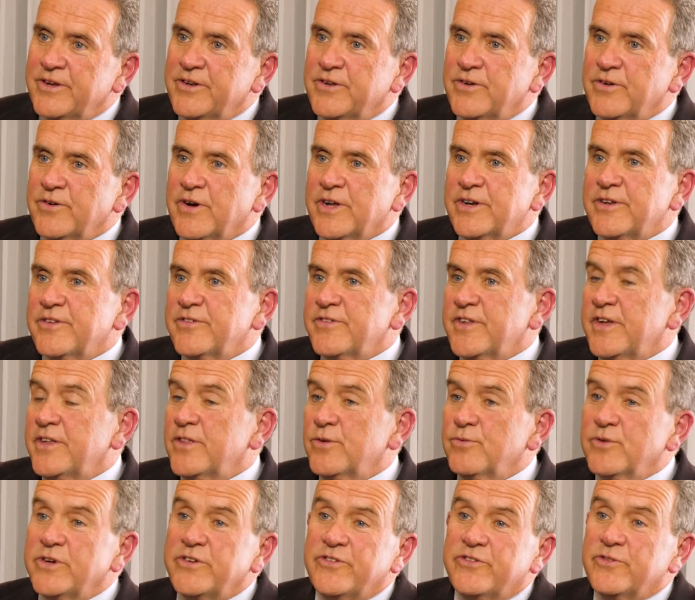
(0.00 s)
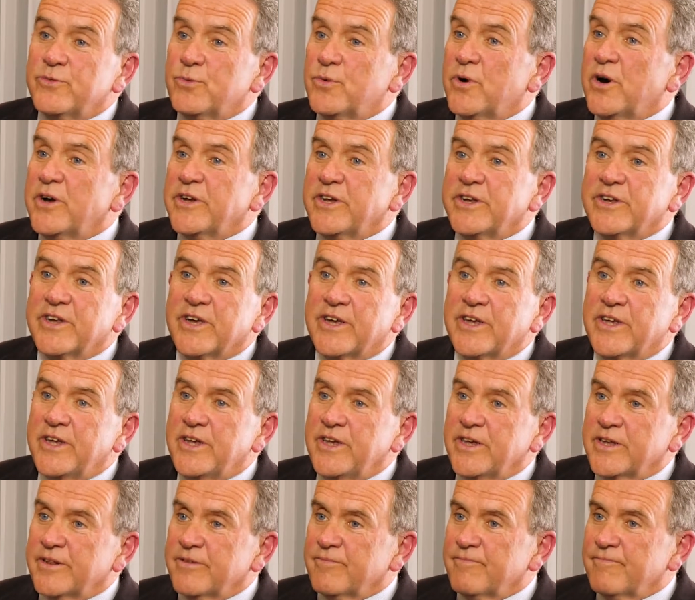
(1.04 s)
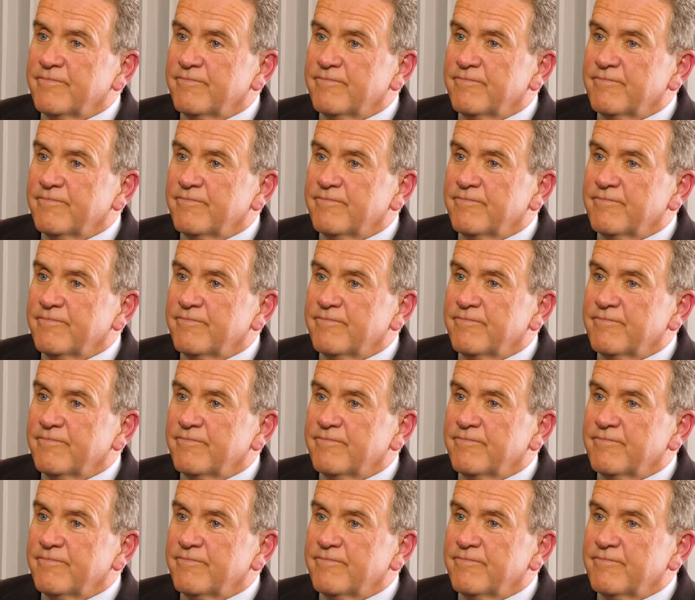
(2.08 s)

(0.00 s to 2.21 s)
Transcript: to understand the reasons why you're taking it